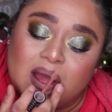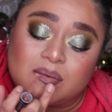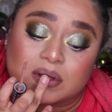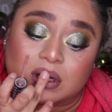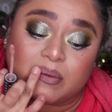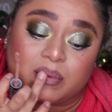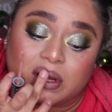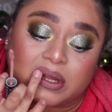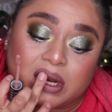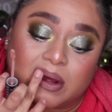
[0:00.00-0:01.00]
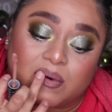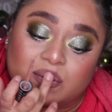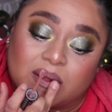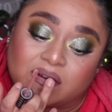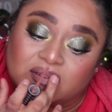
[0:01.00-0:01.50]
I'm just gonna blend it out
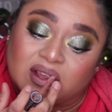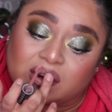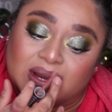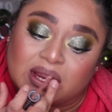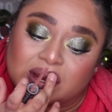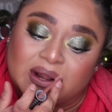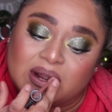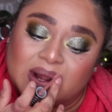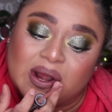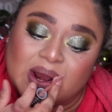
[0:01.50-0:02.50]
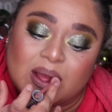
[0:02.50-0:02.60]
with my finger here.